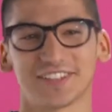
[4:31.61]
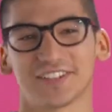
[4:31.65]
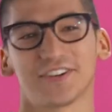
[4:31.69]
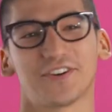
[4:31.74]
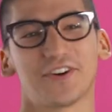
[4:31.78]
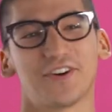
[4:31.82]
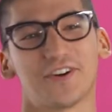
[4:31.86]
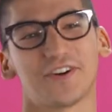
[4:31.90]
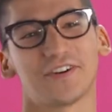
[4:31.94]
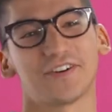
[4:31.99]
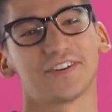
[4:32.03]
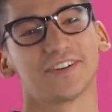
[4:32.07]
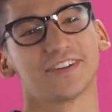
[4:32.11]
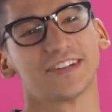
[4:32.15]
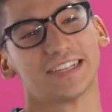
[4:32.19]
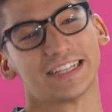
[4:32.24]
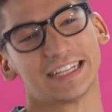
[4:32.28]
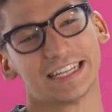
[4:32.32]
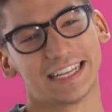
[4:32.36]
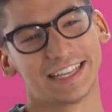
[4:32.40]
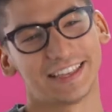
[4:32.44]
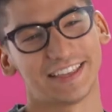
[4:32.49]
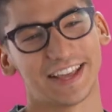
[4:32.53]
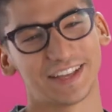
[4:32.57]
to call
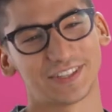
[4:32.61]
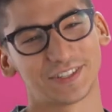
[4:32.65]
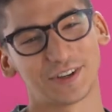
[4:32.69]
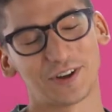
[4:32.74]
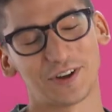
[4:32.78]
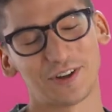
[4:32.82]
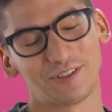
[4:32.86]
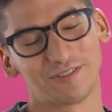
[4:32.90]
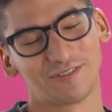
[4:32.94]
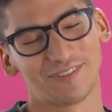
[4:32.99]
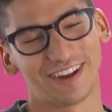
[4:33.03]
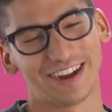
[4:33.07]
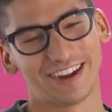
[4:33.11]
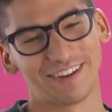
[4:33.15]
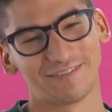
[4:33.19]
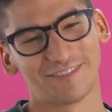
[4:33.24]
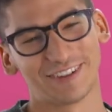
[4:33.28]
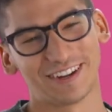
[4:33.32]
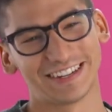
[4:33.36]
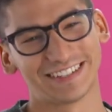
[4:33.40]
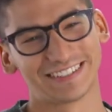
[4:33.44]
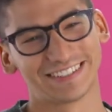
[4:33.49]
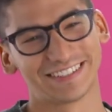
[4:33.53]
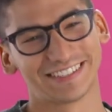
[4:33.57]
the
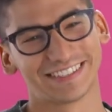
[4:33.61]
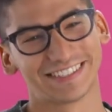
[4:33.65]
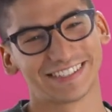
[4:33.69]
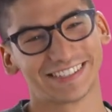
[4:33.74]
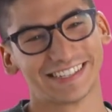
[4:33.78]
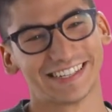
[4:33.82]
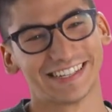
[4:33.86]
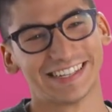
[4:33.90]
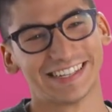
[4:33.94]
firefighters.